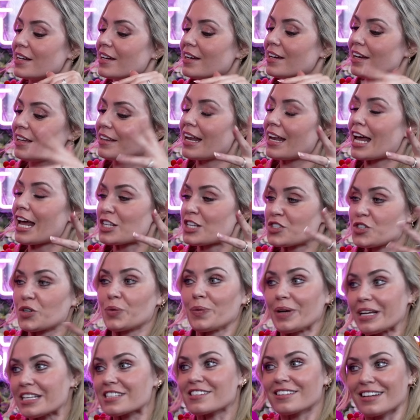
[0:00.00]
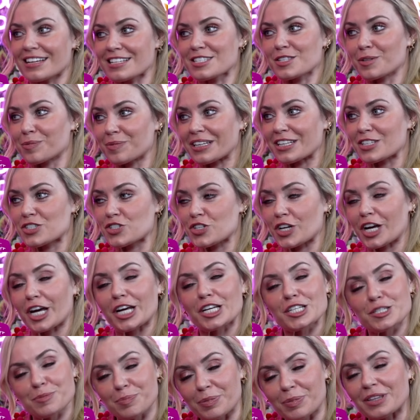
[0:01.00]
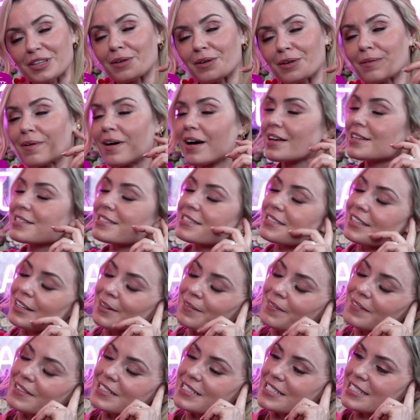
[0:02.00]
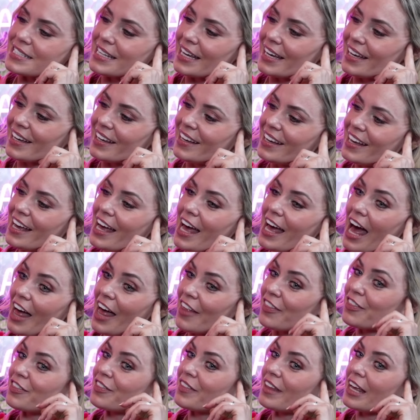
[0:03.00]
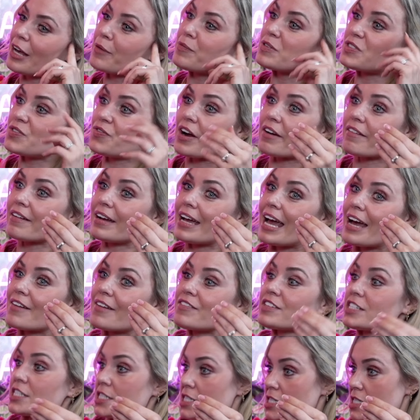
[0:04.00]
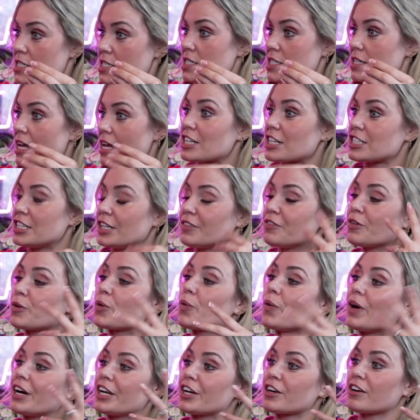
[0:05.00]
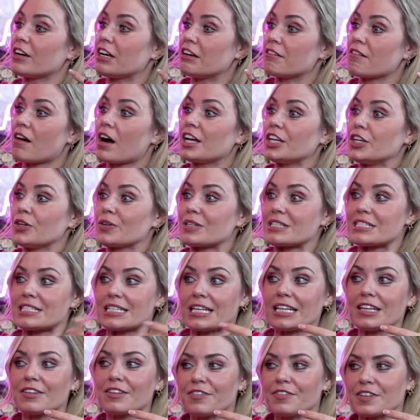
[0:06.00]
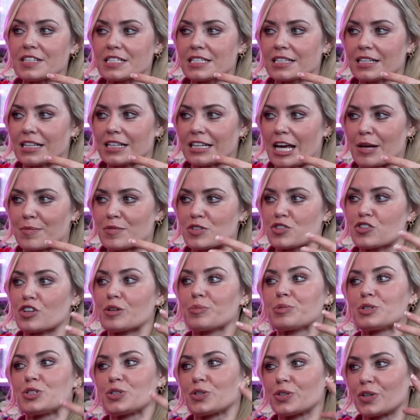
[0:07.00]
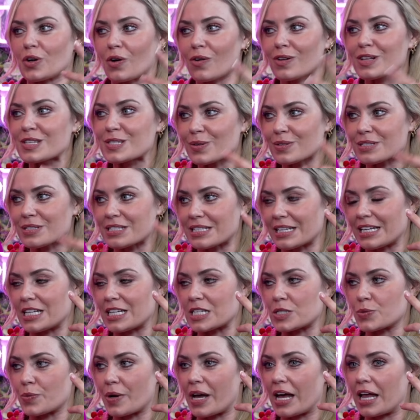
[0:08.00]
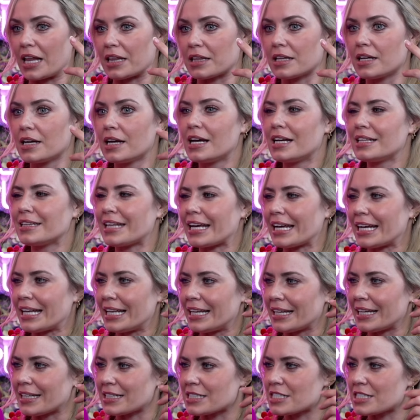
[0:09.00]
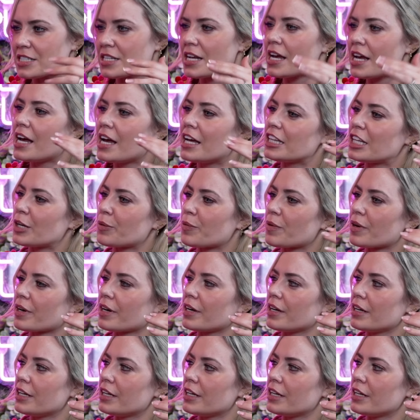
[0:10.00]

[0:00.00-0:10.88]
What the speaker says: in the last few weeks, unless something has changed, but there was, and it was very evident actually from quite earlier on. You could see the physical chemistry, but you could also see as well they clicked. They were